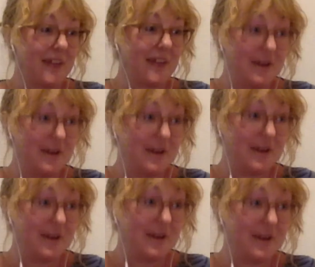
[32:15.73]
I've
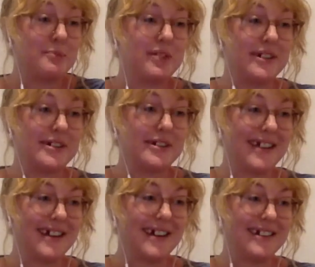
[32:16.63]
also
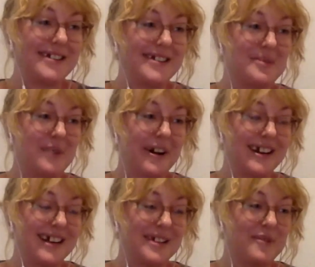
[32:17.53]
experienced, and this is where
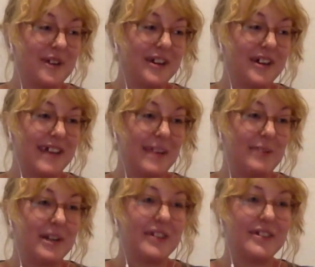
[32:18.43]
it gets fun, I
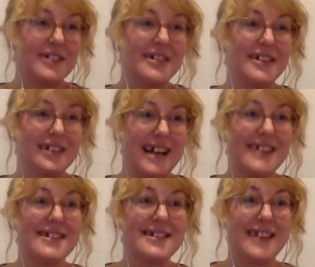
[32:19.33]
think, but it doesn't
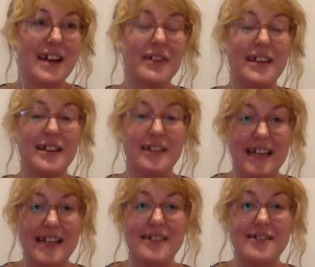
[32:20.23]
necessarily
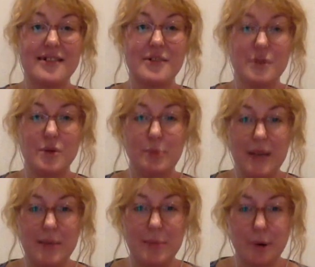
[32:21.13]
need two
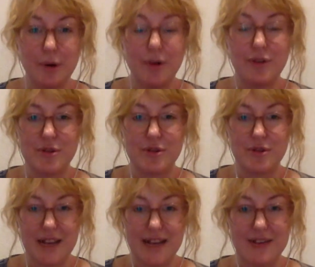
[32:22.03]
people to
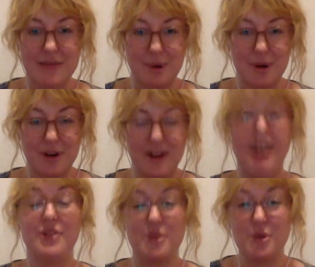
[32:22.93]
create more,
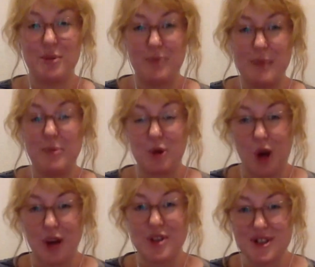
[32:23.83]
two people
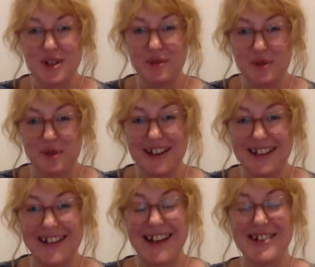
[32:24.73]
conscious of creating
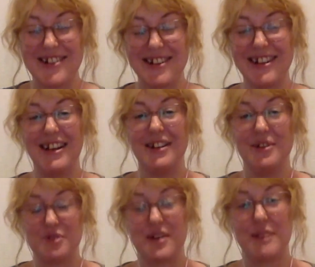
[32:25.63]
connection
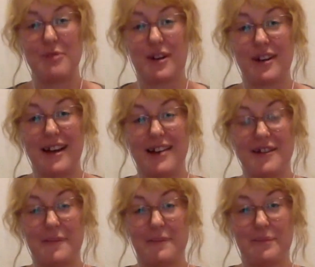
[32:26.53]
to create more
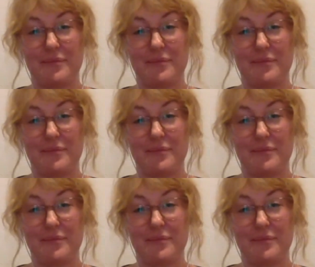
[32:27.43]
connection.